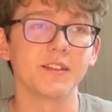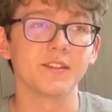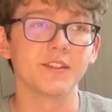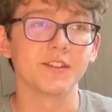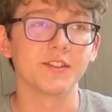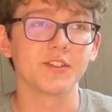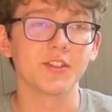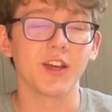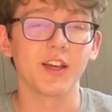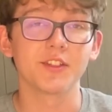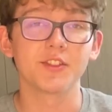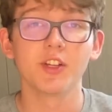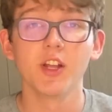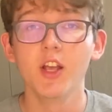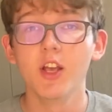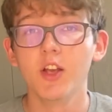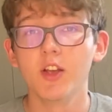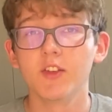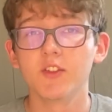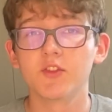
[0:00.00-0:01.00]
of the such.
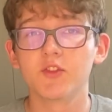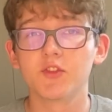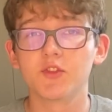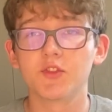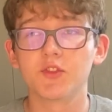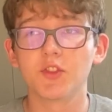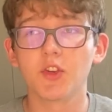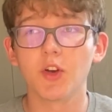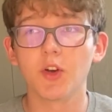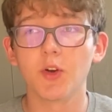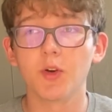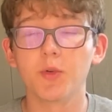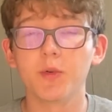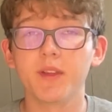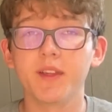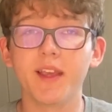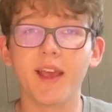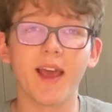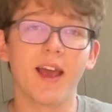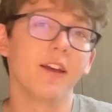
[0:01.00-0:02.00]
So
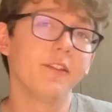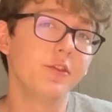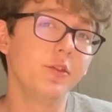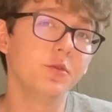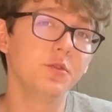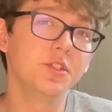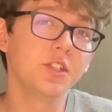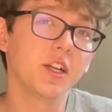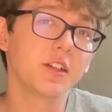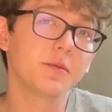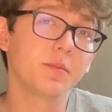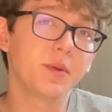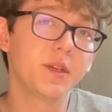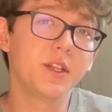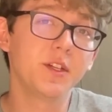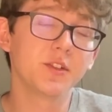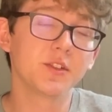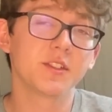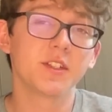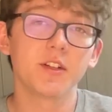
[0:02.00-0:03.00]
yeah, if you ingest
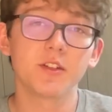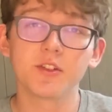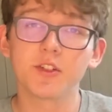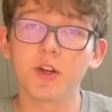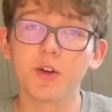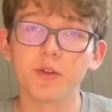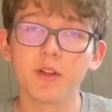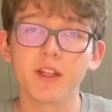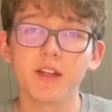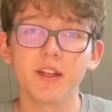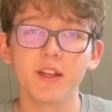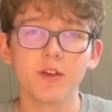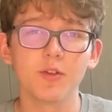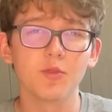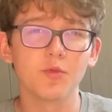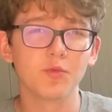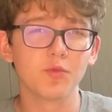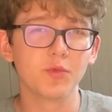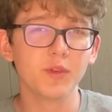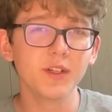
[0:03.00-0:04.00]
pure serotonin, it
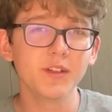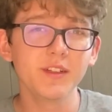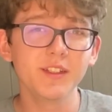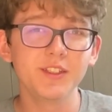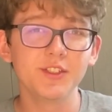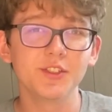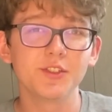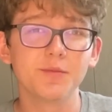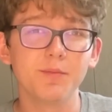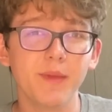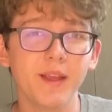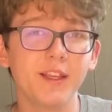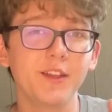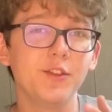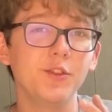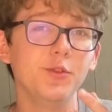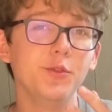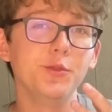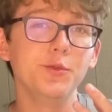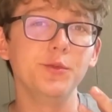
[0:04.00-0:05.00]
will really just
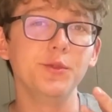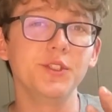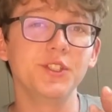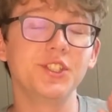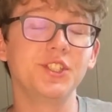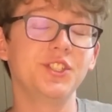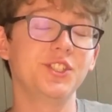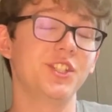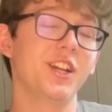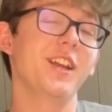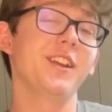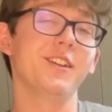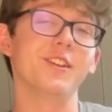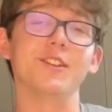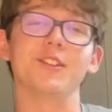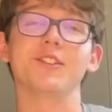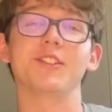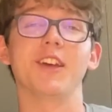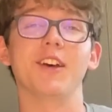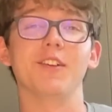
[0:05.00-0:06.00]
make you shit
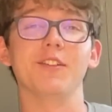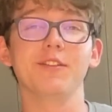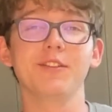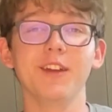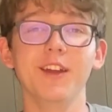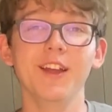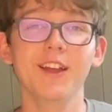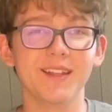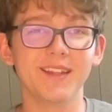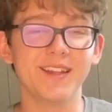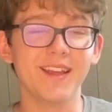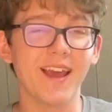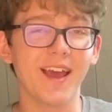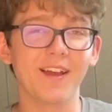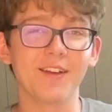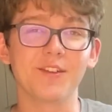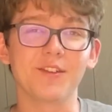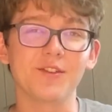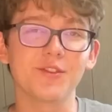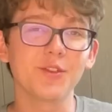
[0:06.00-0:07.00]
yourself.
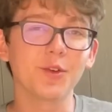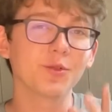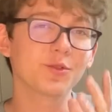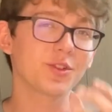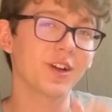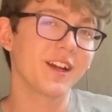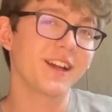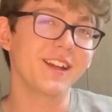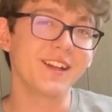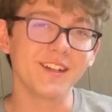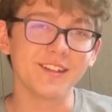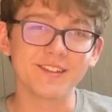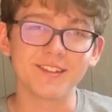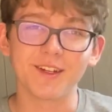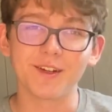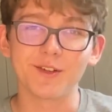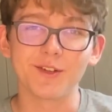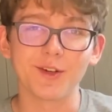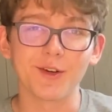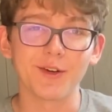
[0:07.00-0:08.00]
Yeah, don't try eating
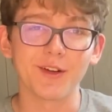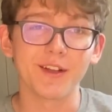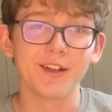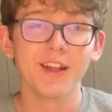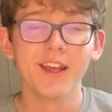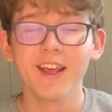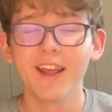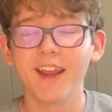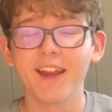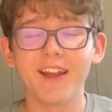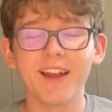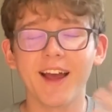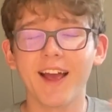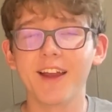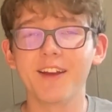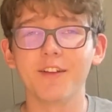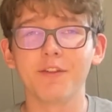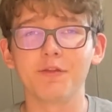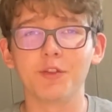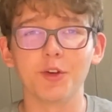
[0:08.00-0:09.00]
serotonin. And in
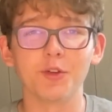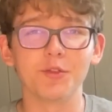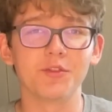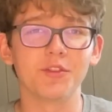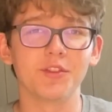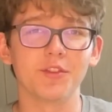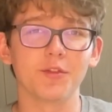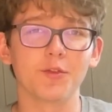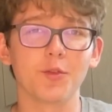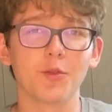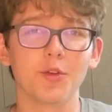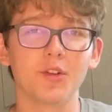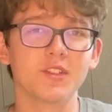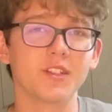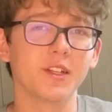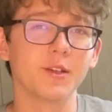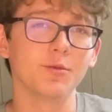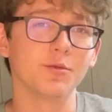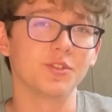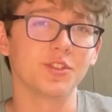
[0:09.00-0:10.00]
high enough doses, of
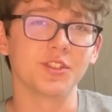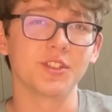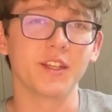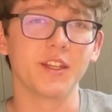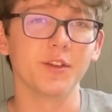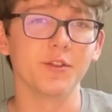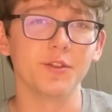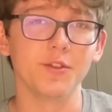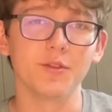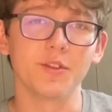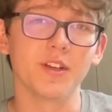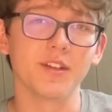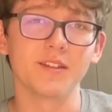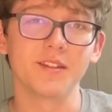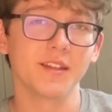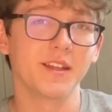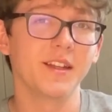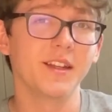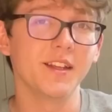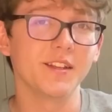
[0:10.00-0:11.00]
course, it will just kill you,
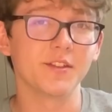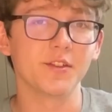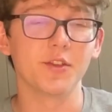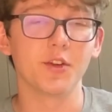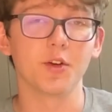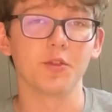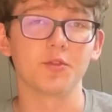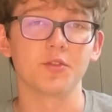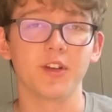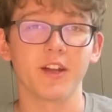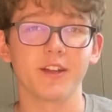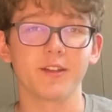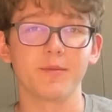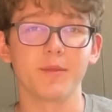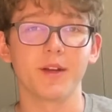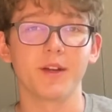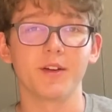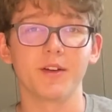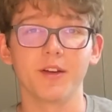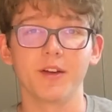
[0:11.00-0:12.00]
because it is a
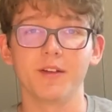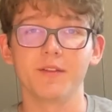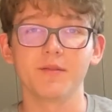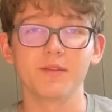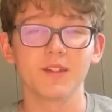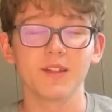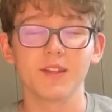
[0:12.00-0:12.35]
neurotransmitter, and